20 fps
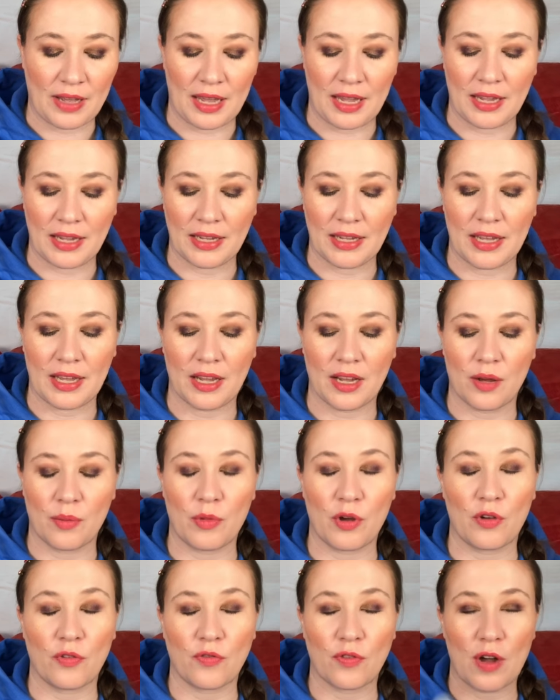a gingham
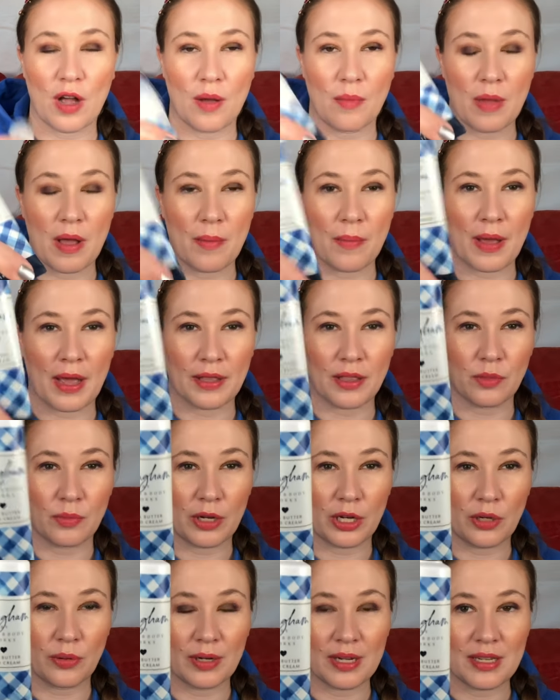from Bath &
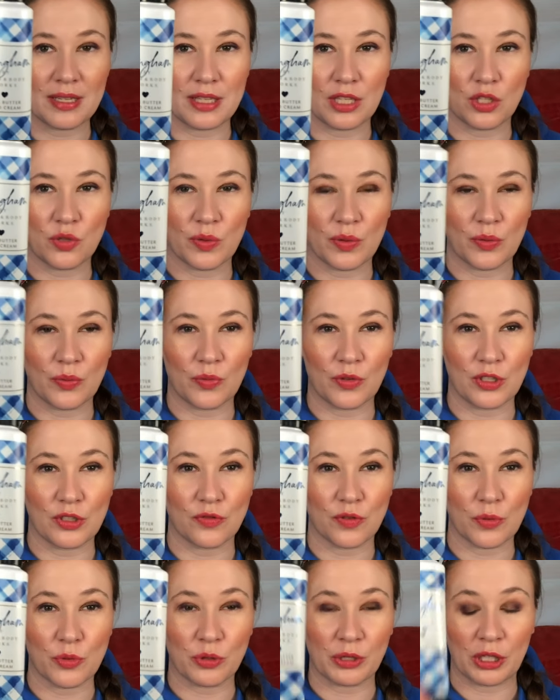Body Works. This one was
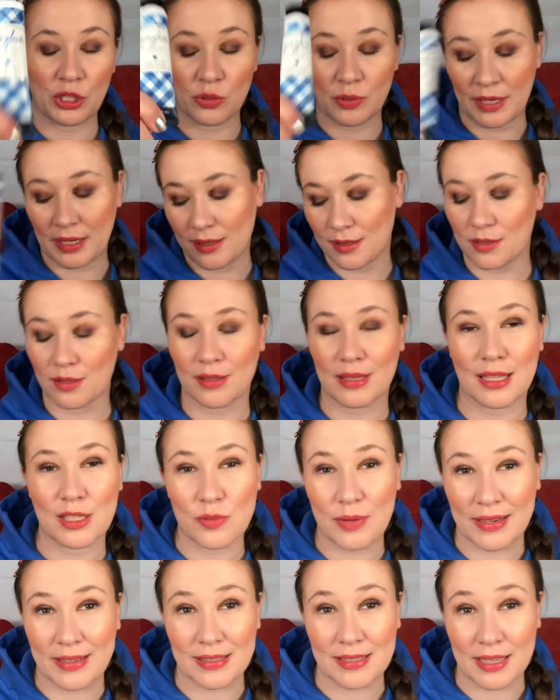from 2020, so that's
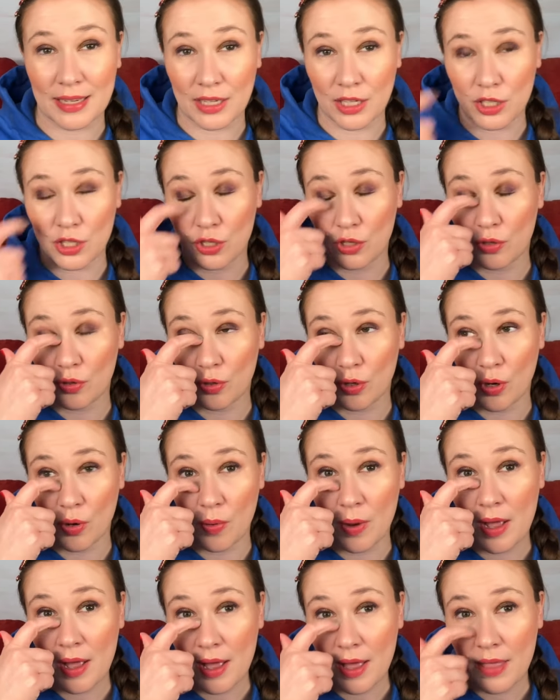why I decided to throw
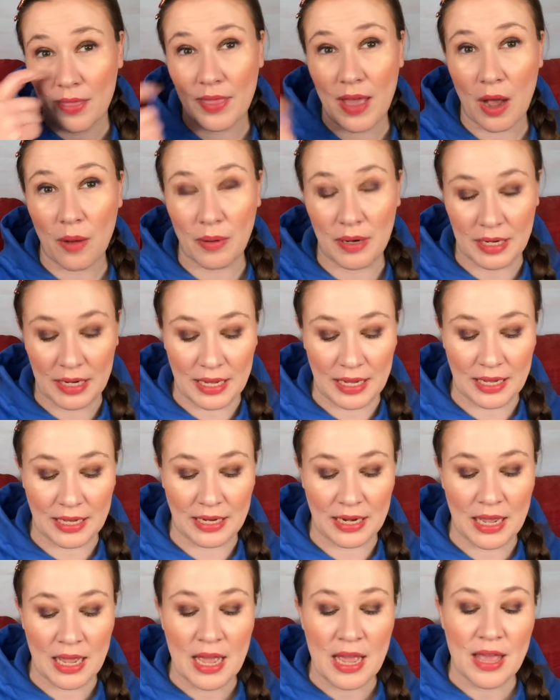that one
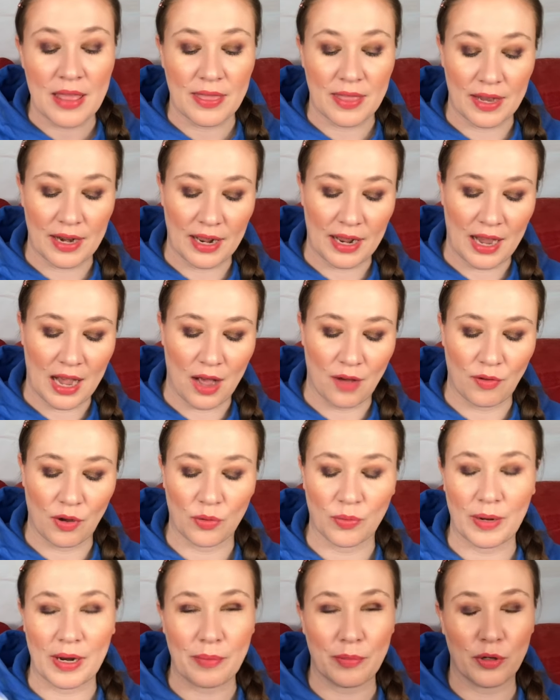in. Then I have a
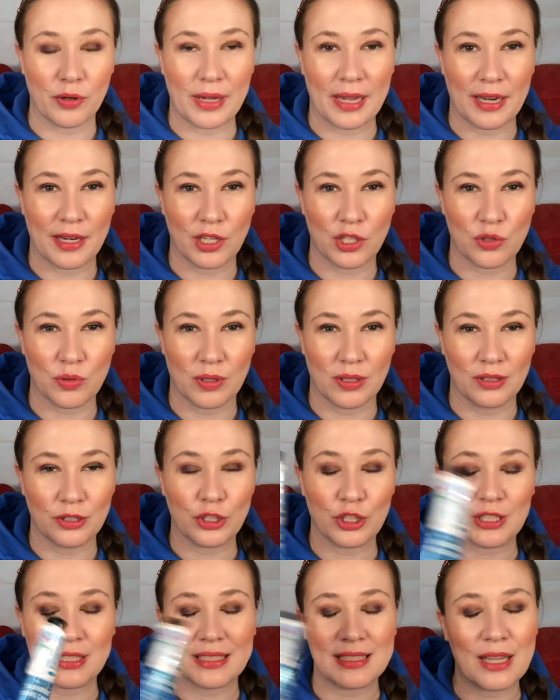rainbow candy swirl
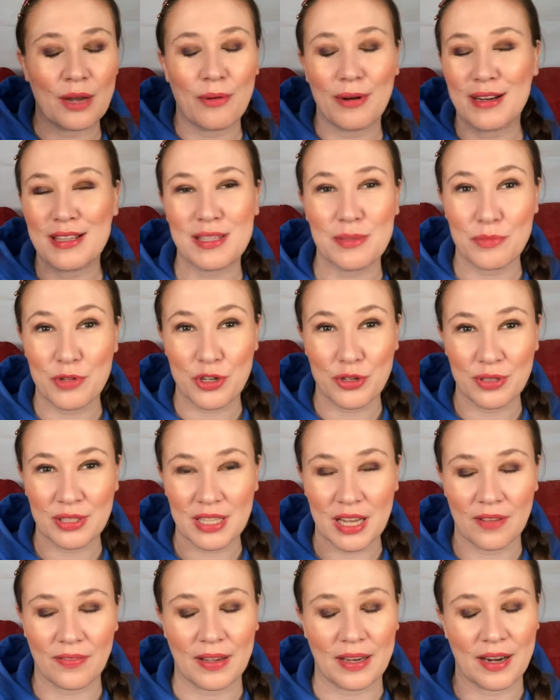just because I wanted some new
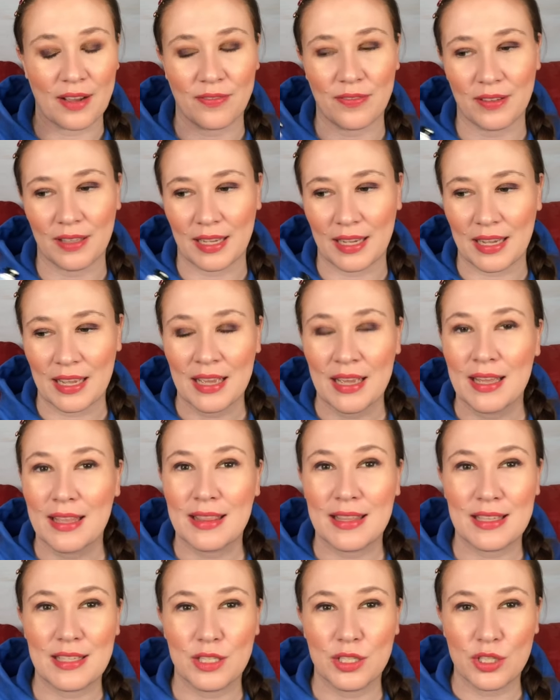stuff, and I feel like
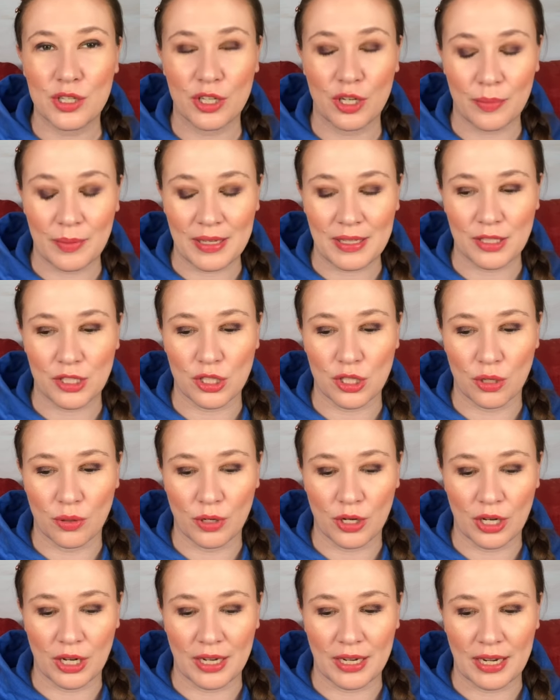this is going to be so
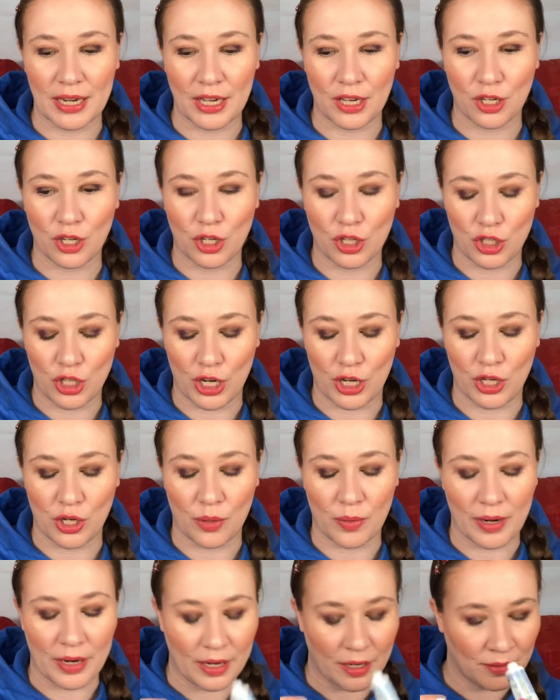good in
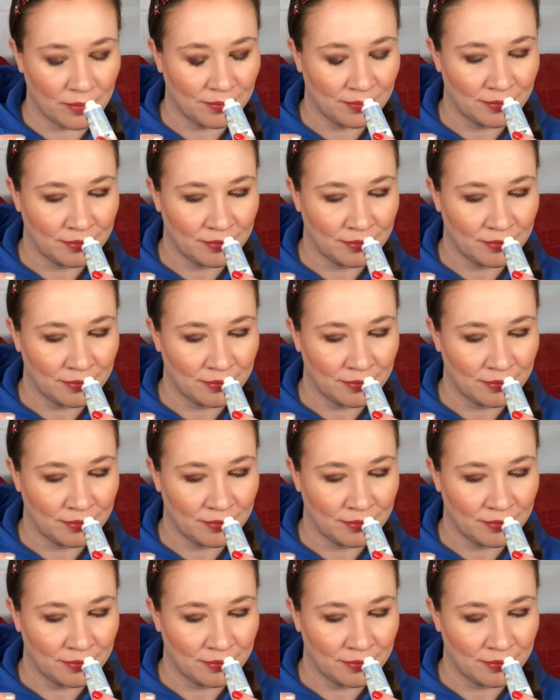January.